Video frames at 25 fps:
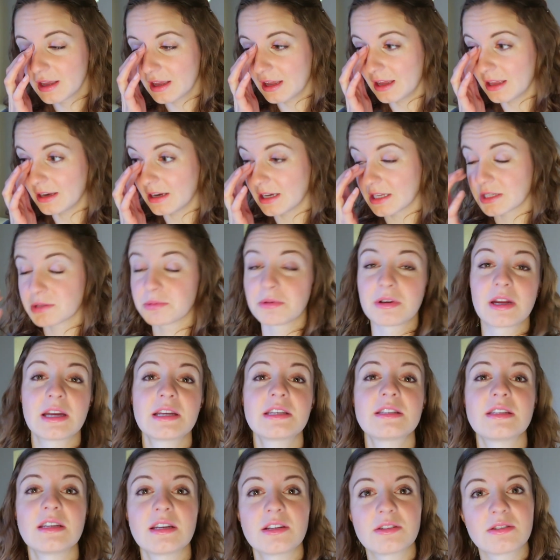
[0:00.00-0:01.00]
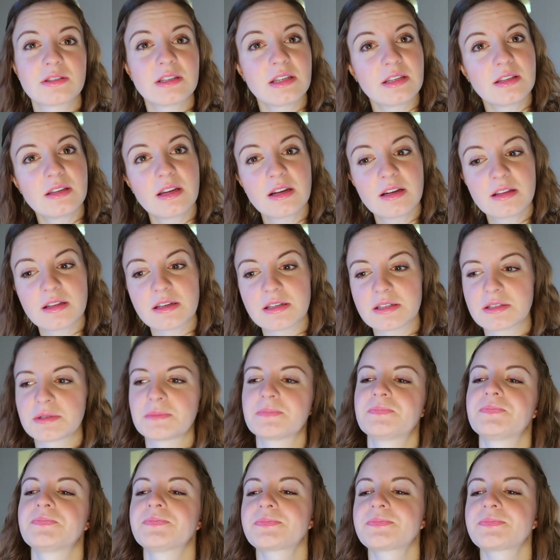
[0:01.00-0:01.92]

and that's what I sing to Saint Nicholas.